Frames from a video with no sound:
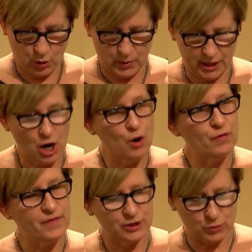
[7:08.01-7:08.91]
We know
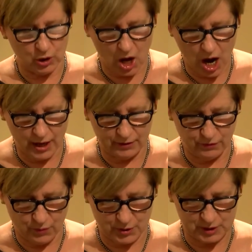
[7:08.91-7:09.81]
federal law
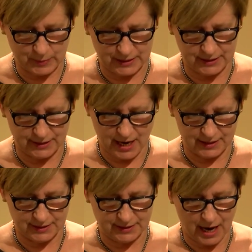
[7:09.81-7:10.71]
enforcement did
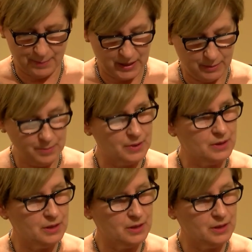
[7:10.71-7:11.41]
not stop him,